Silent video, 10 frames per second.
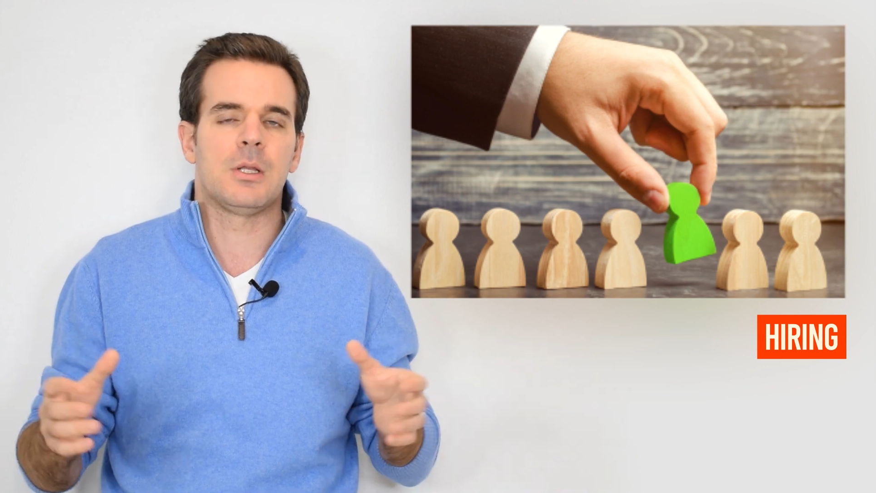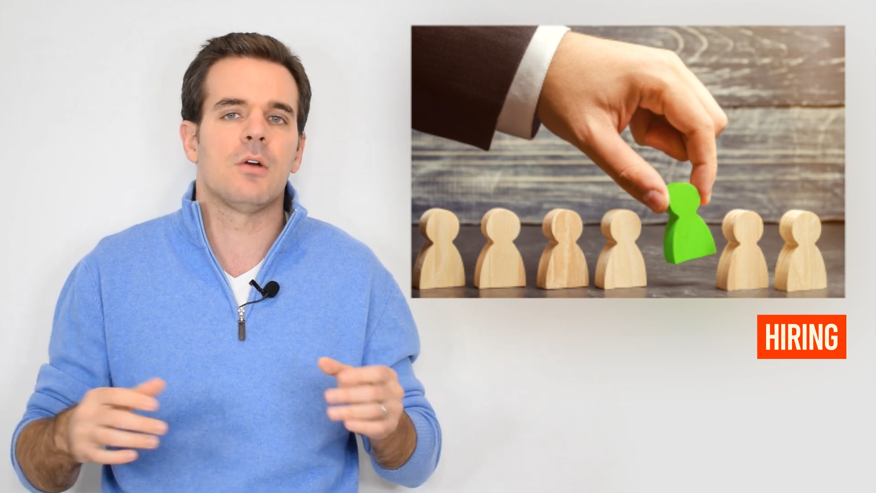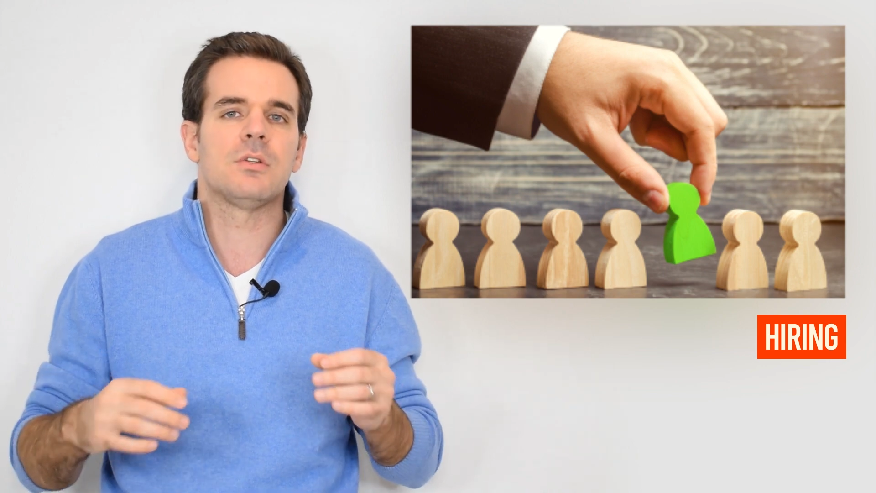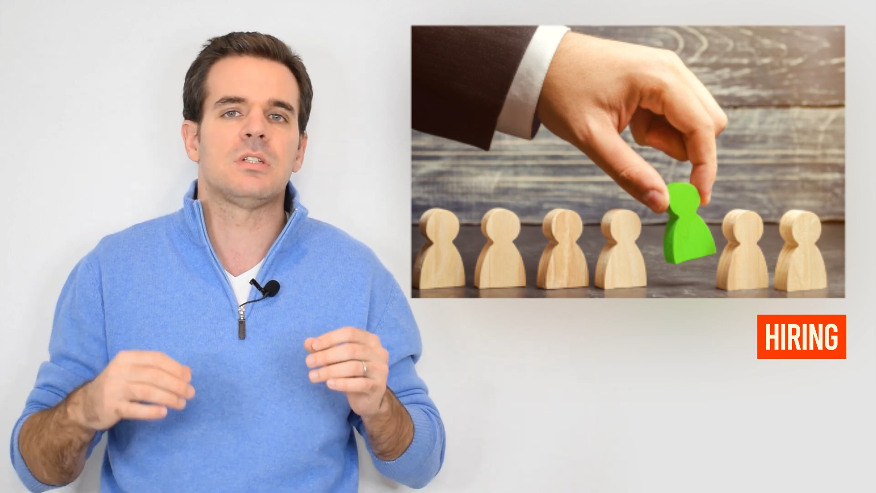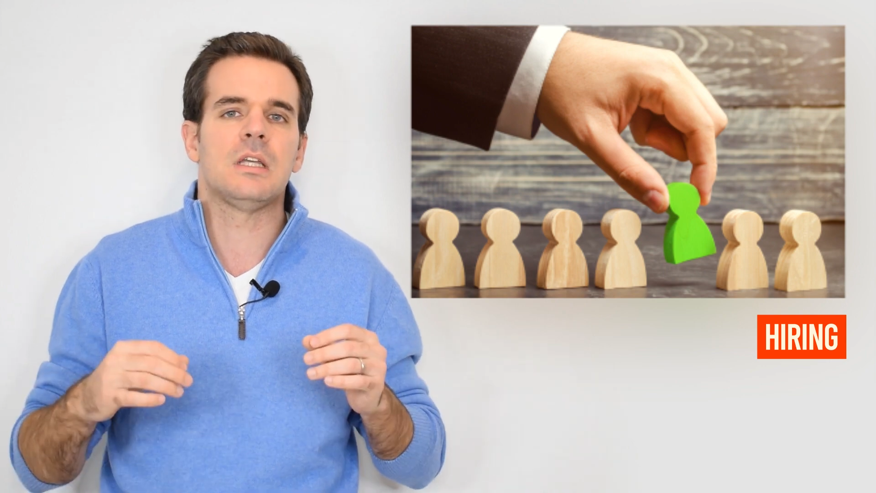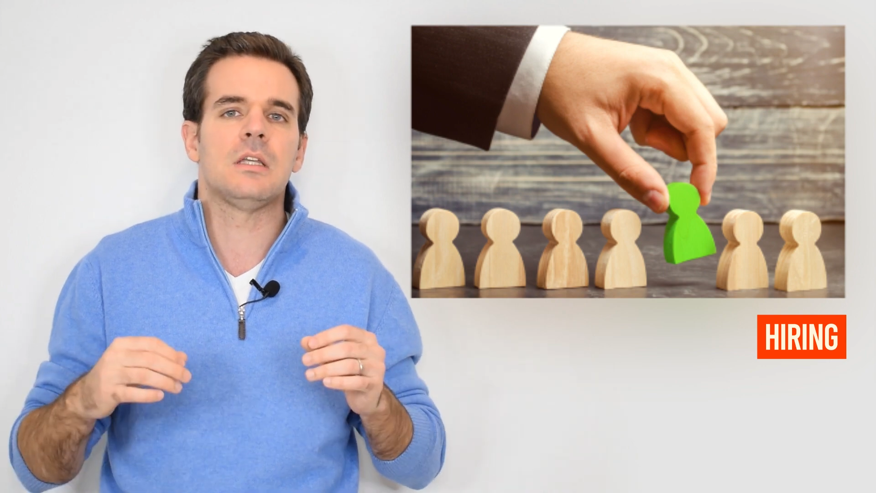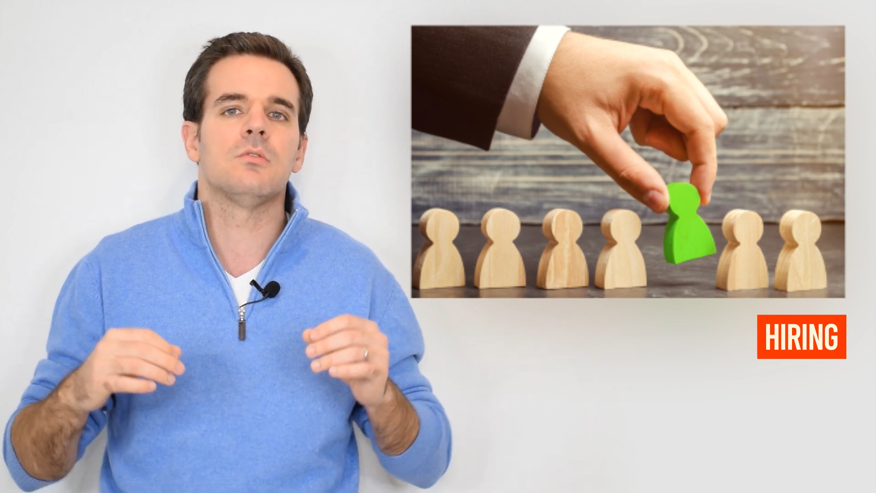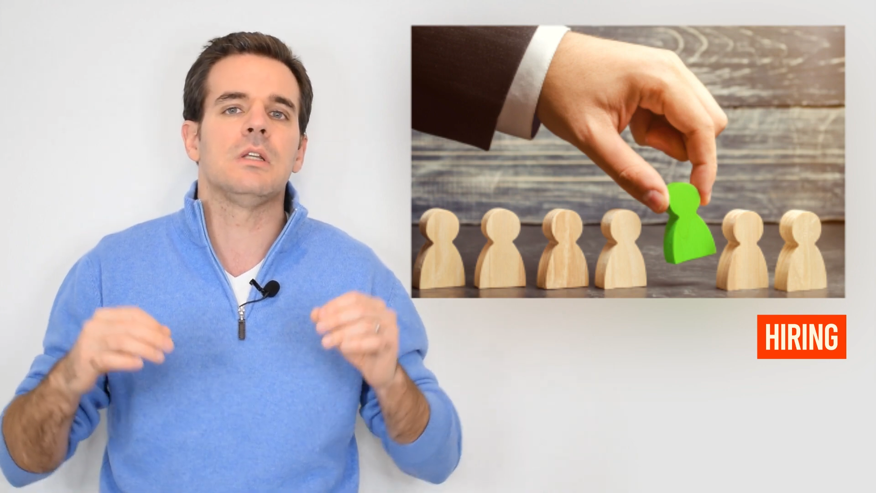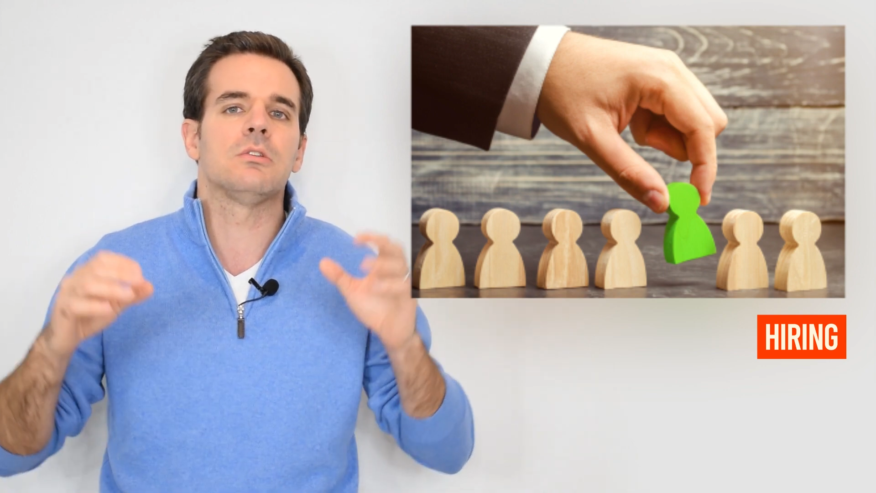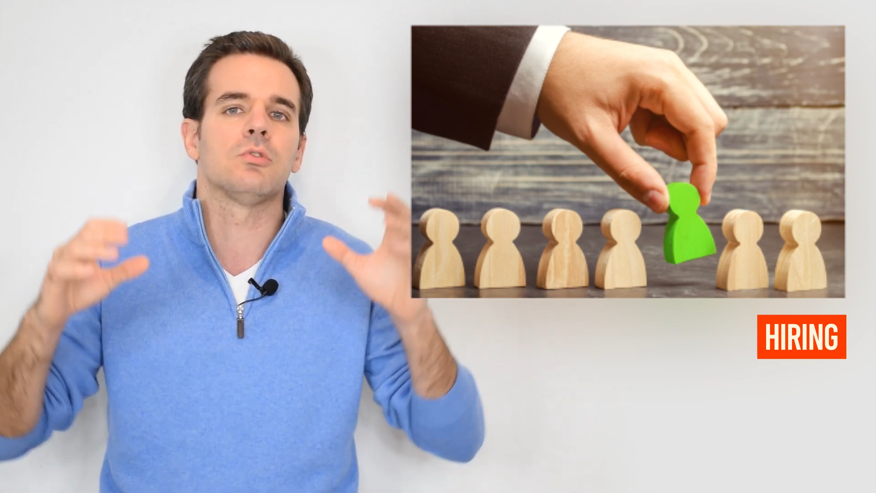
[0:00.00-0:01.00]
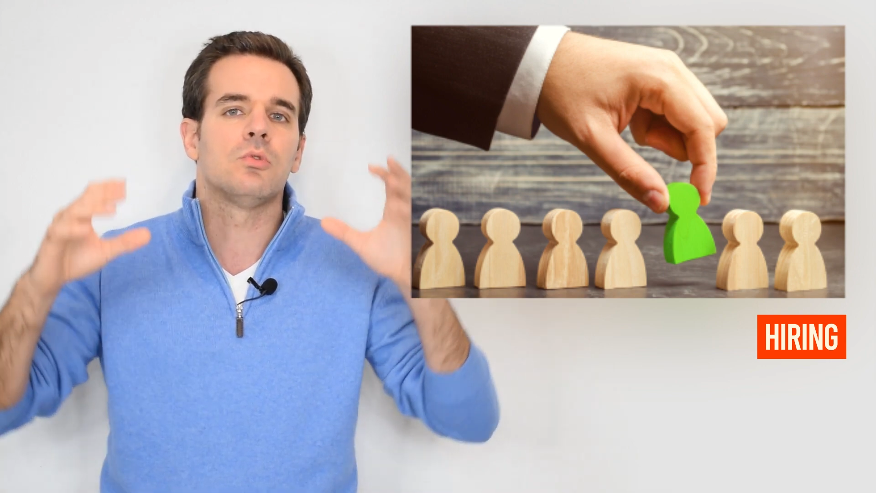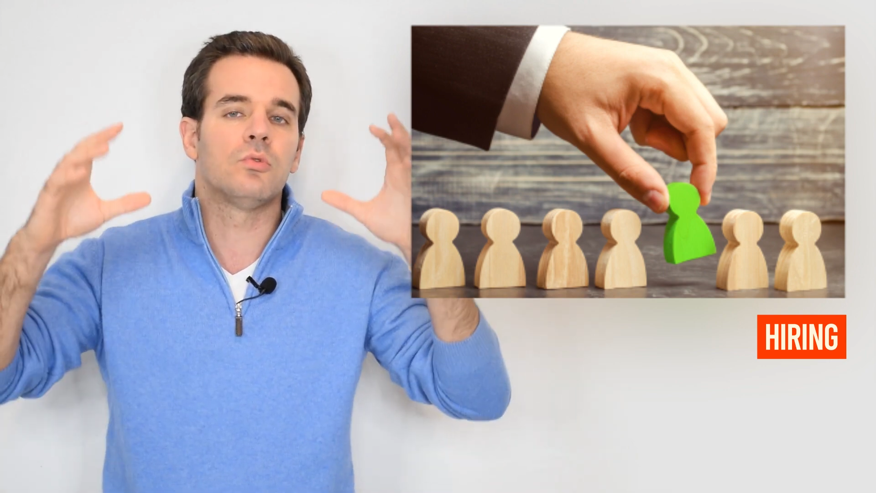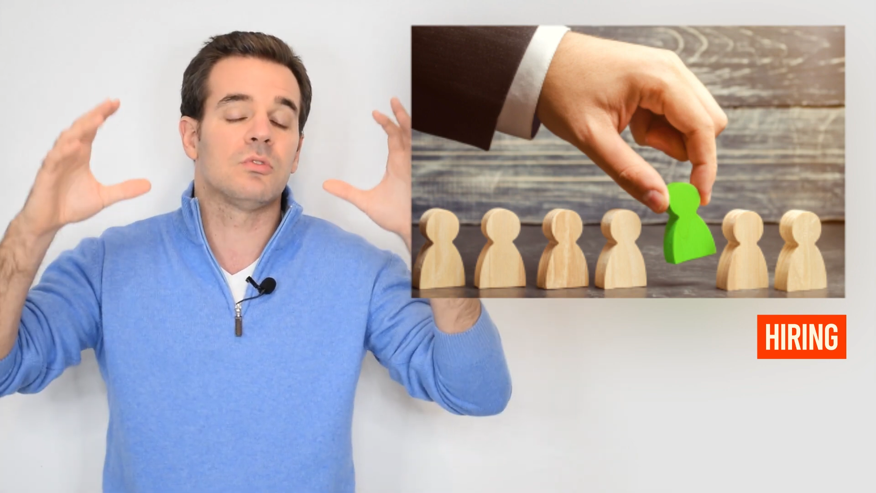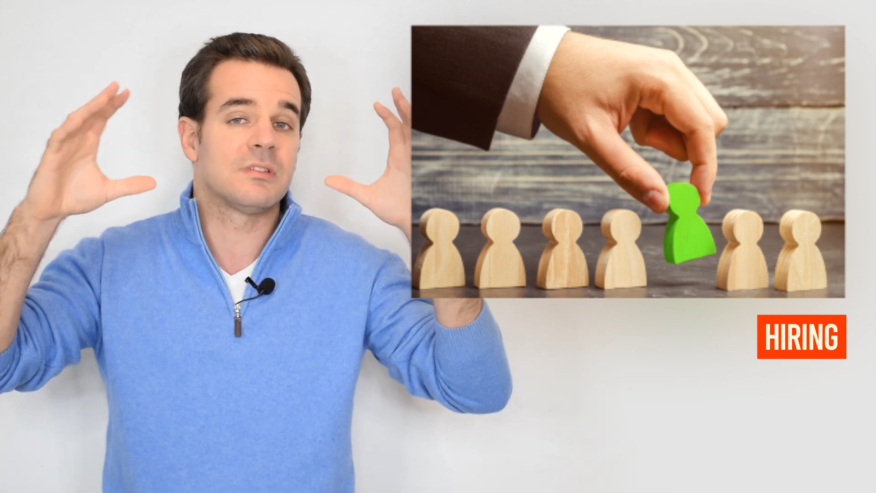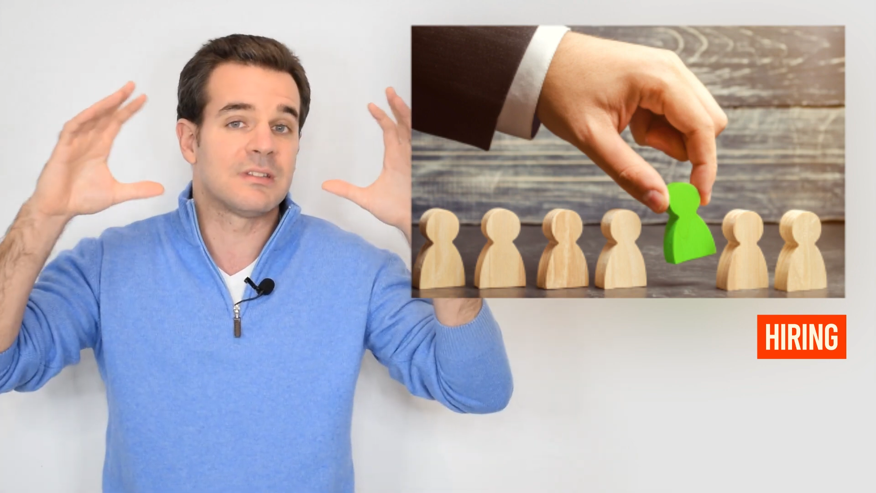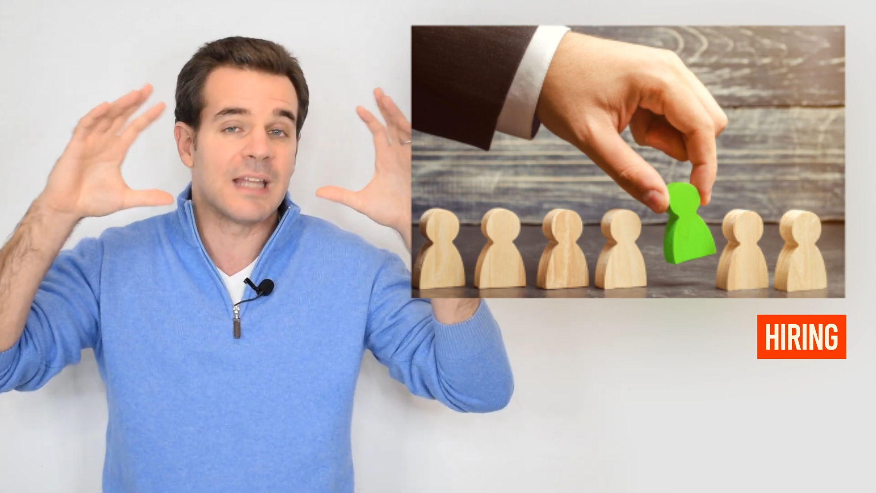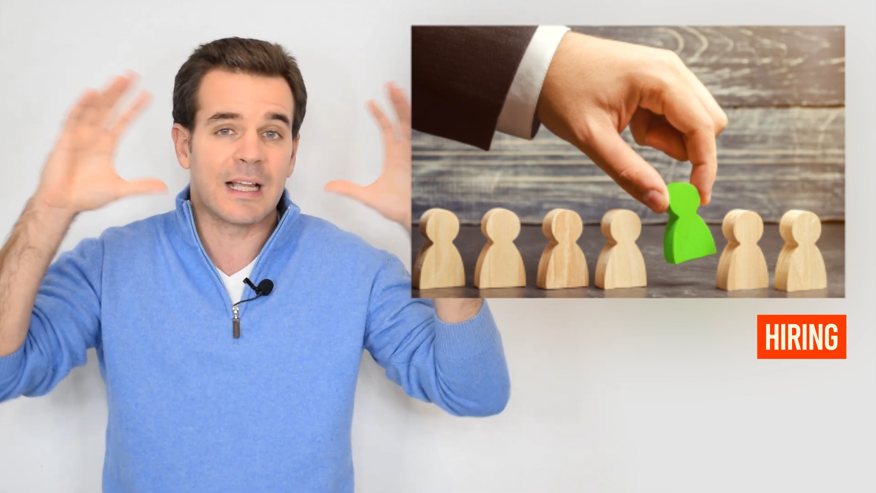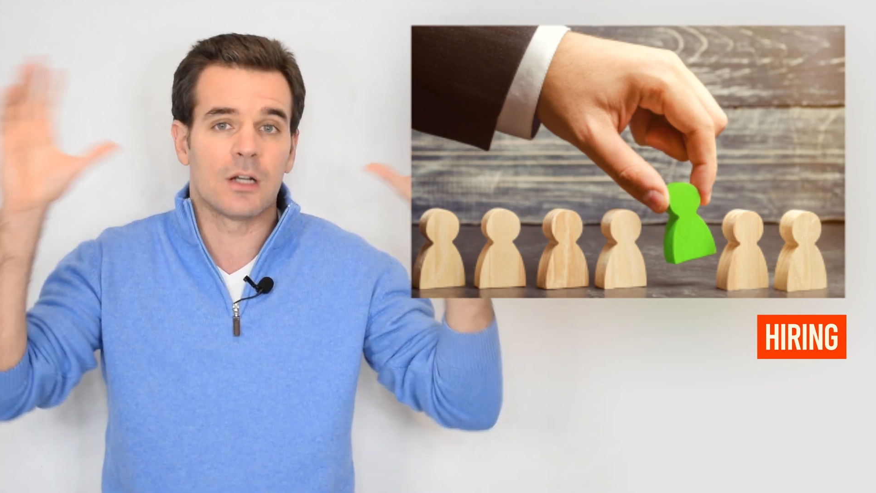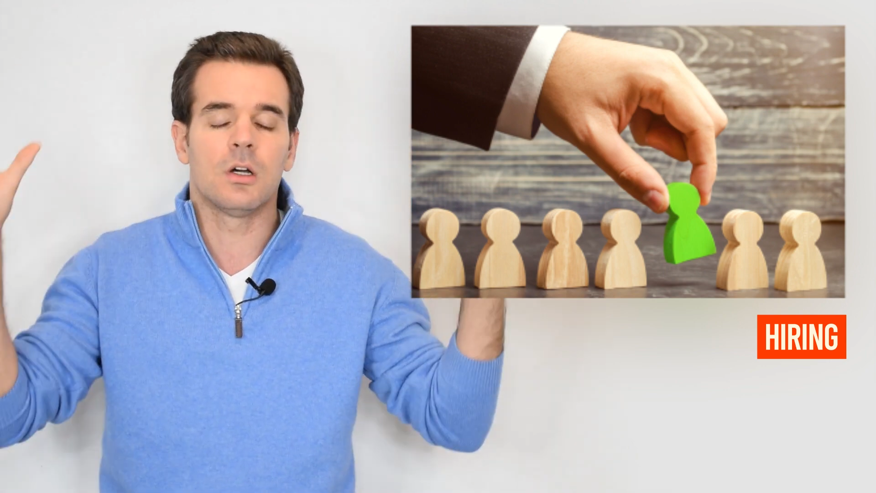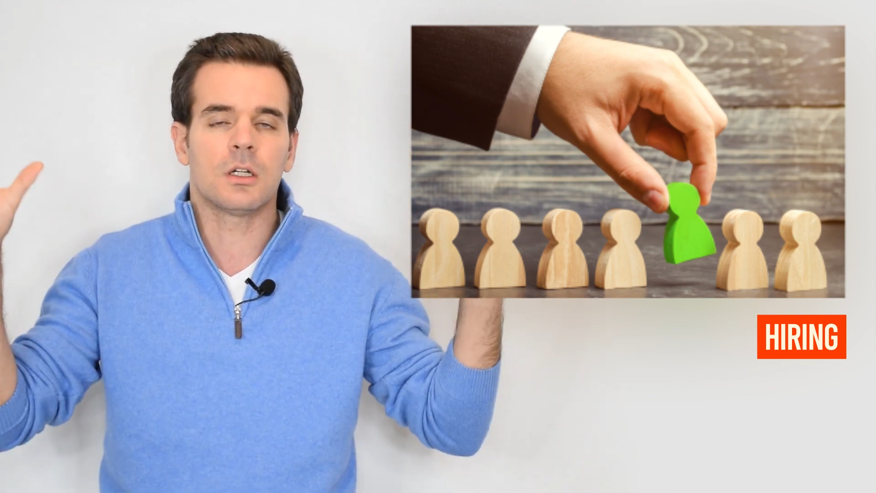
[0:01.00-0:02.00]
Obviously, you need to
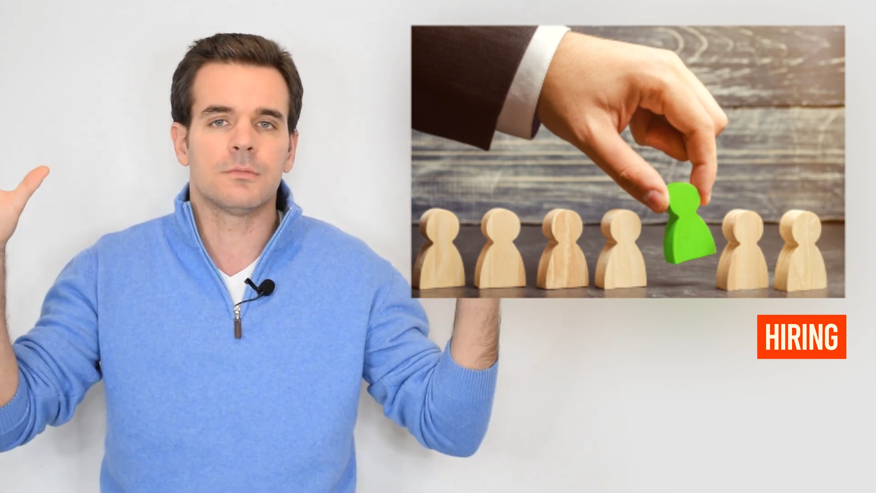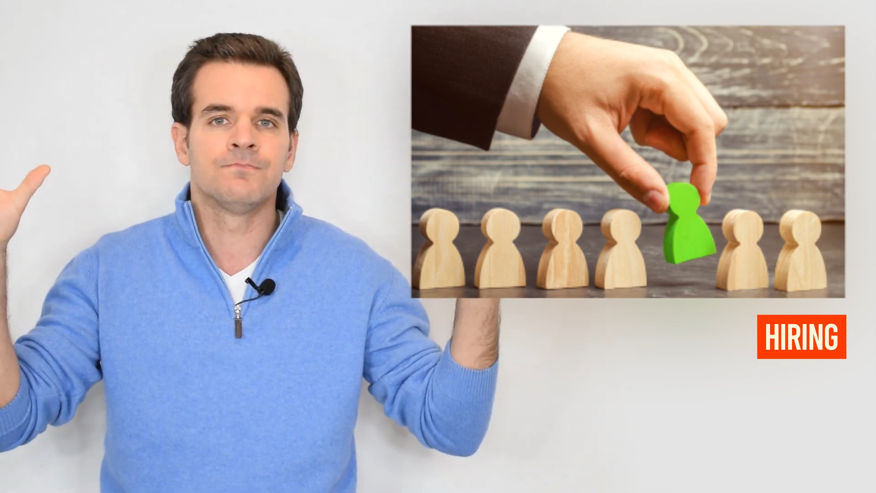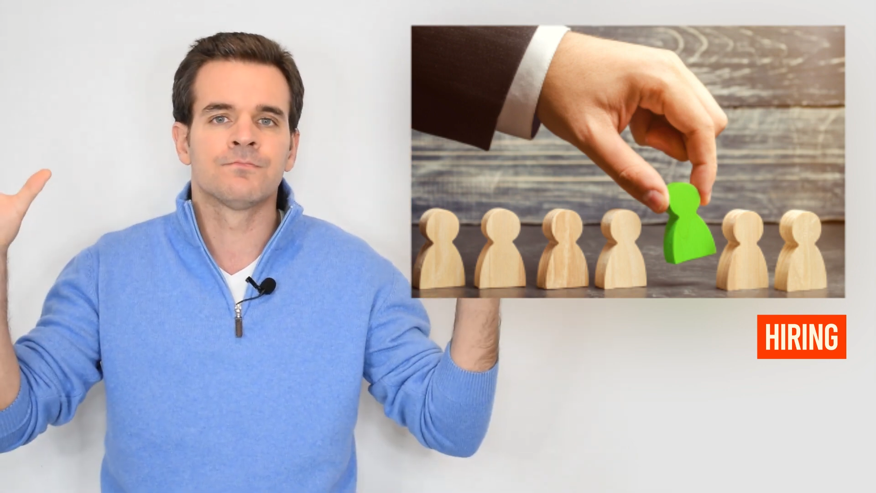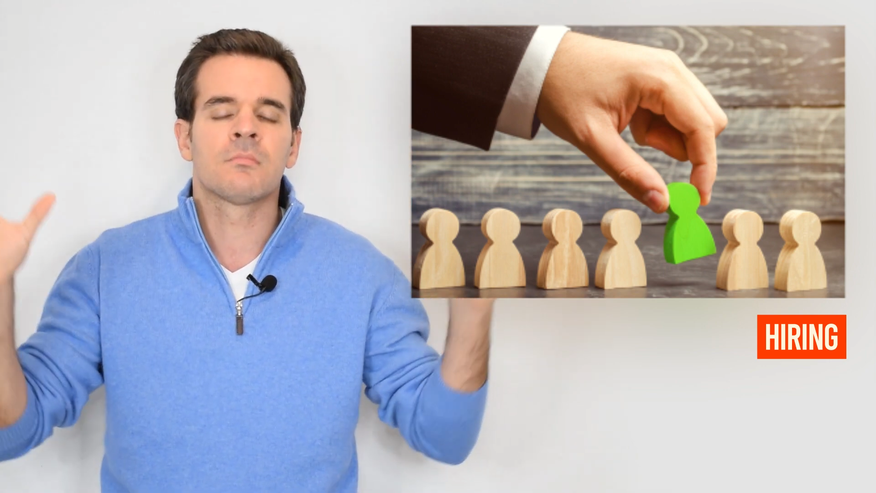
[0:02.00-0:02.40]
take a look